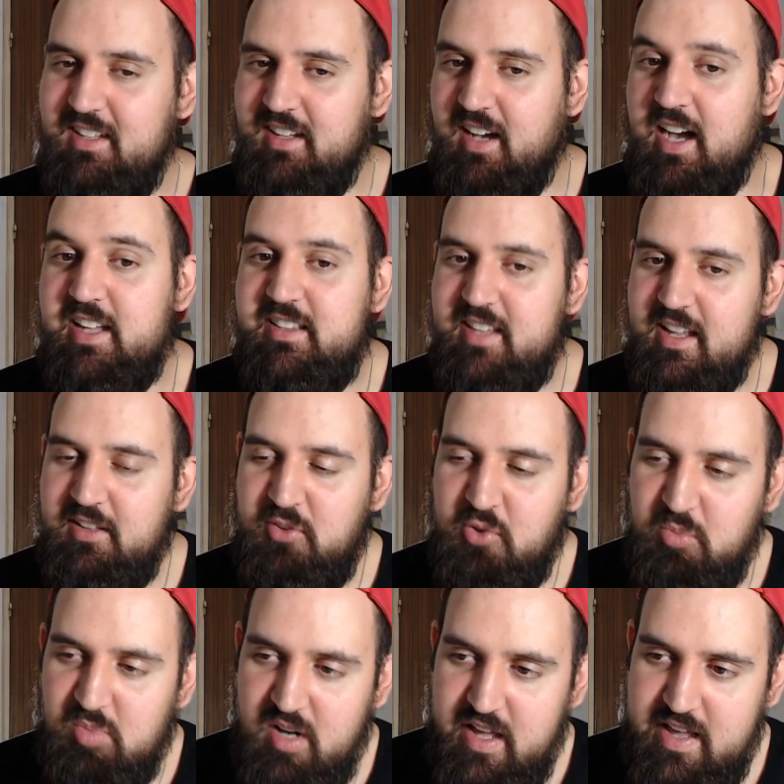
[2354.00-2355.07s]
I tend to
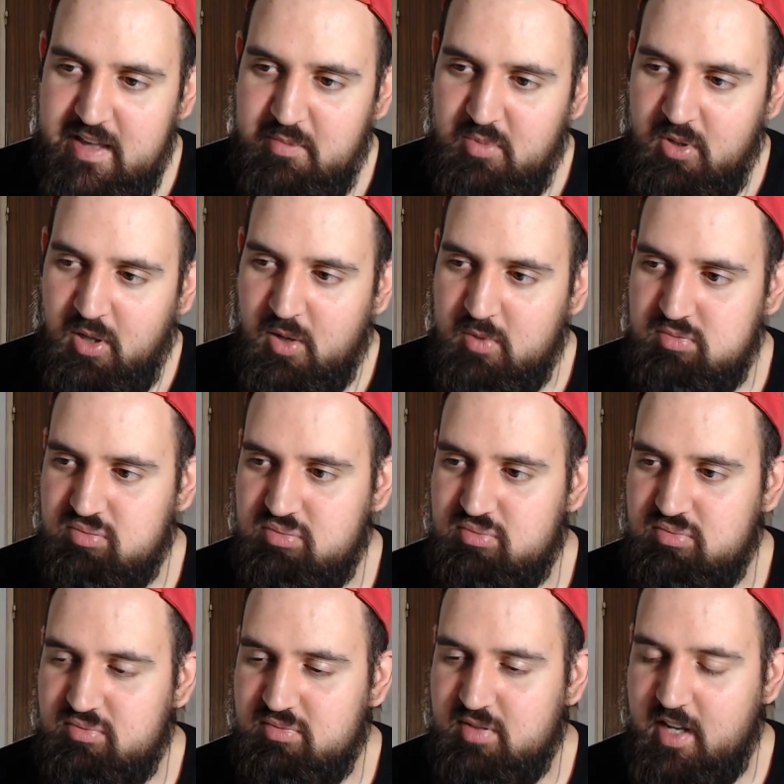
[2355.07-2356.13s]
blame
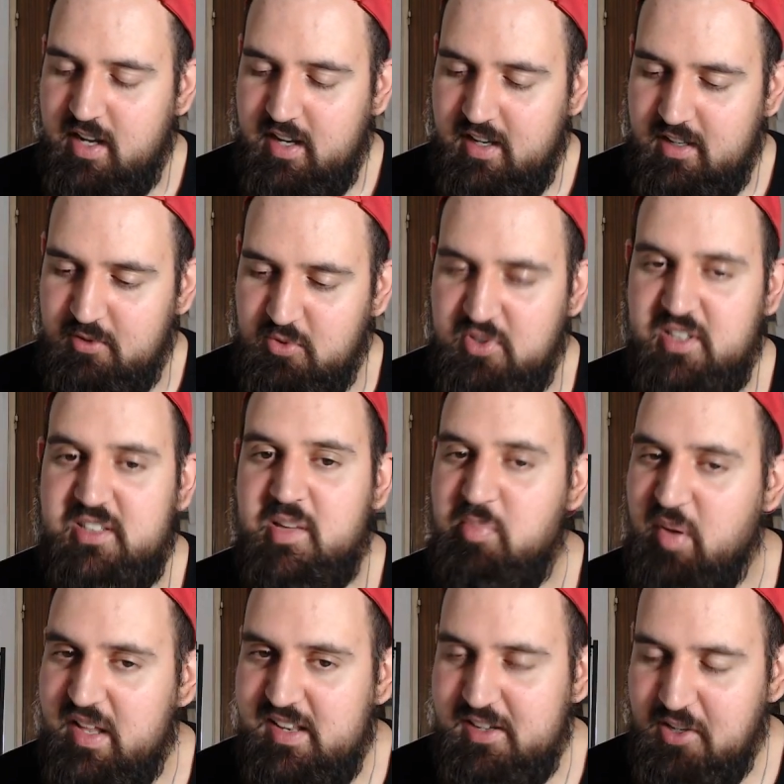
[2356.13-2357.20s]

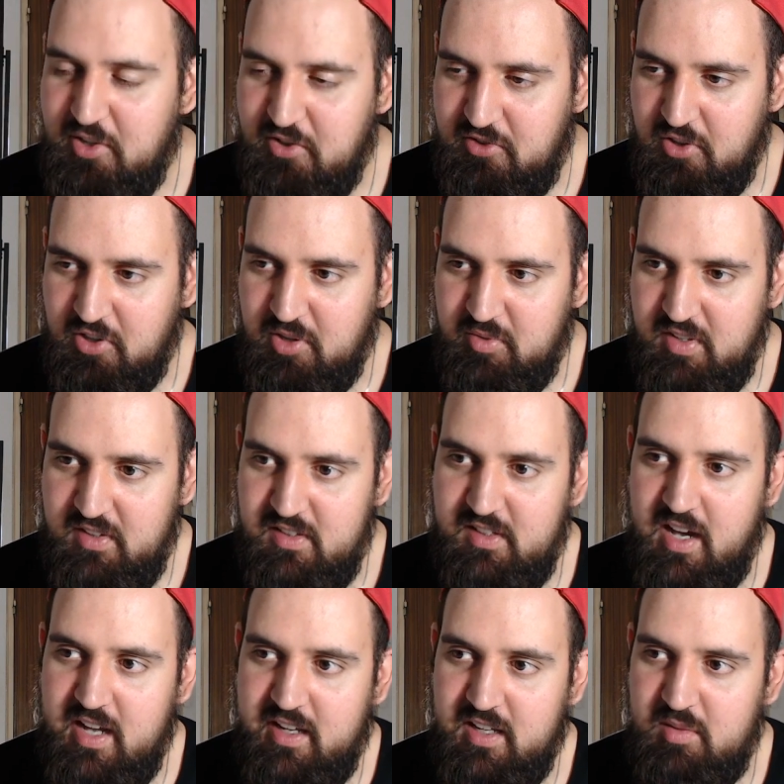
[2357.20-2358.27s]
depending on the circumstances
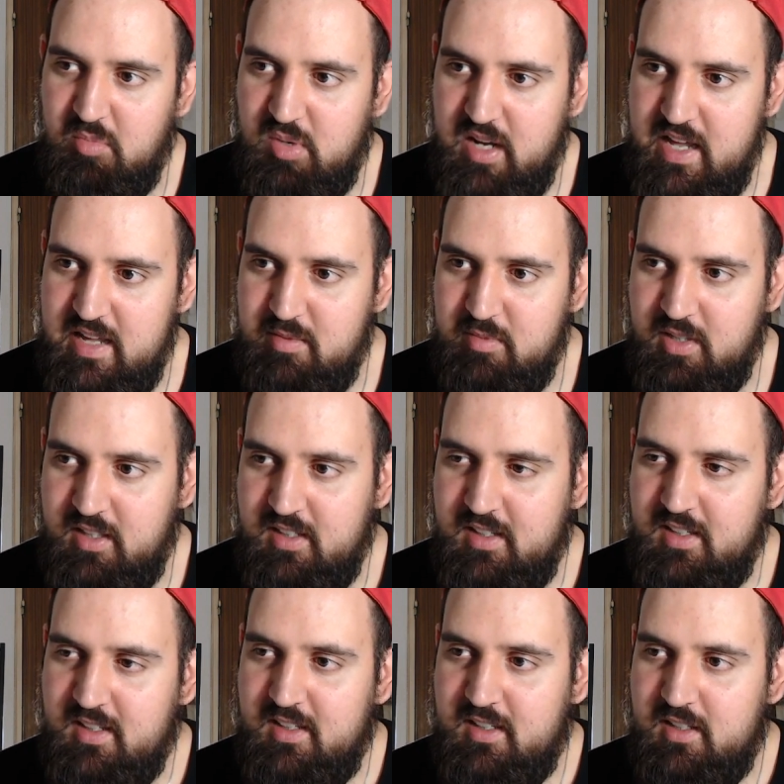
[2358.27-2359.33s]
I can blame
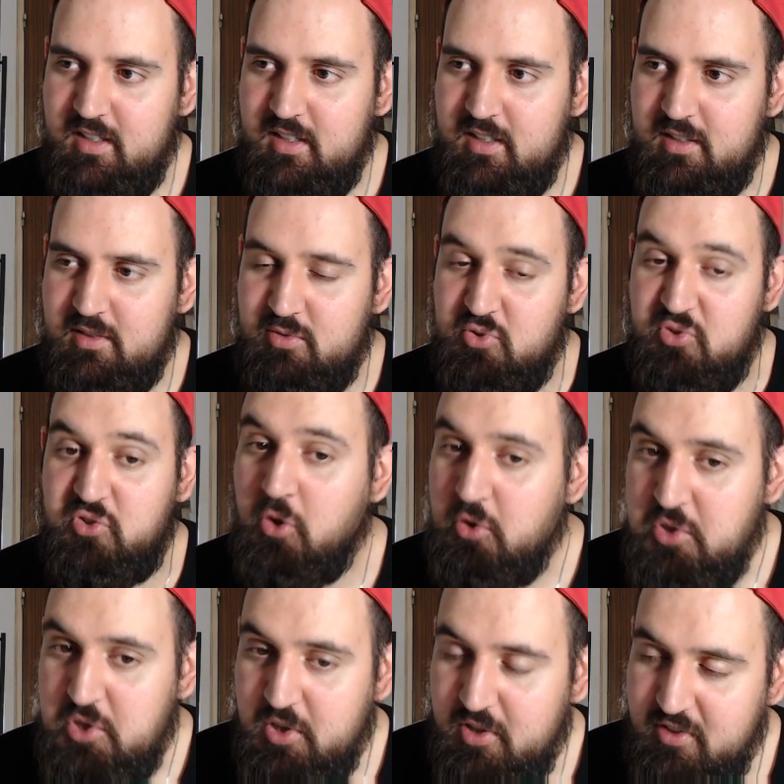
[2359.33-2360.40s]

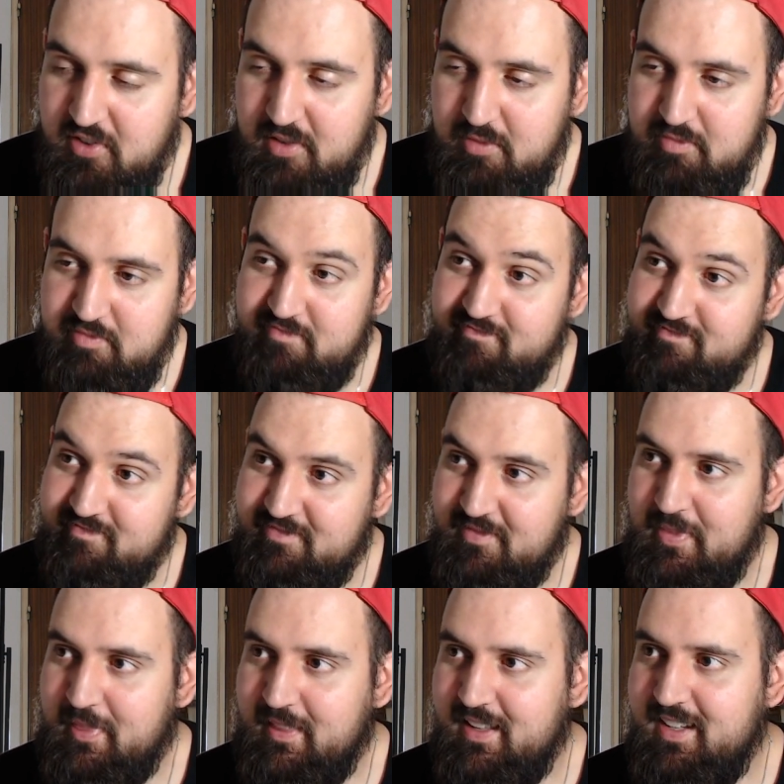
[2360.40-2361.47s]
socialism
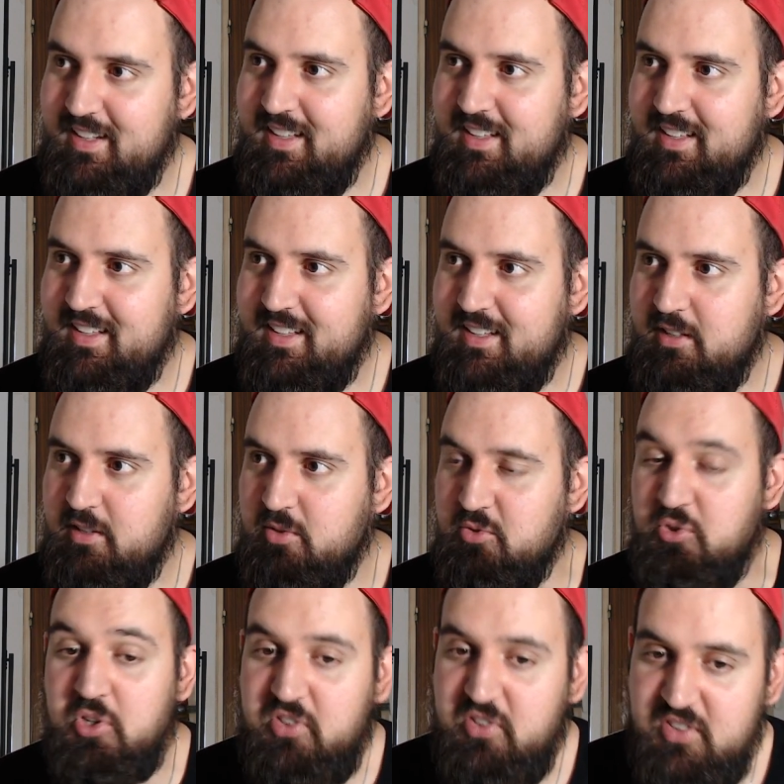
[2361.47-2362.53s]

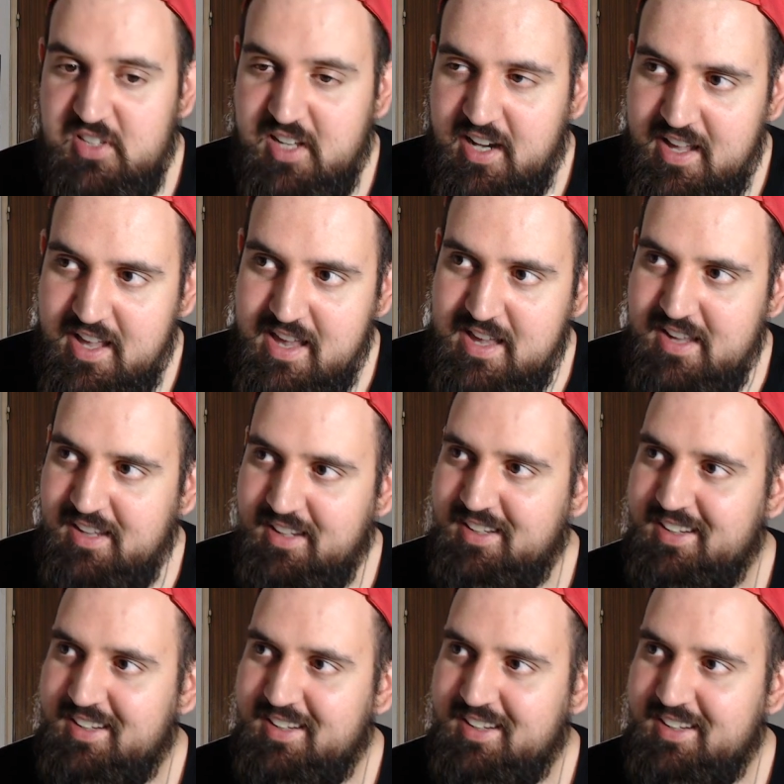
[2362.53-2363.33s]
the CIA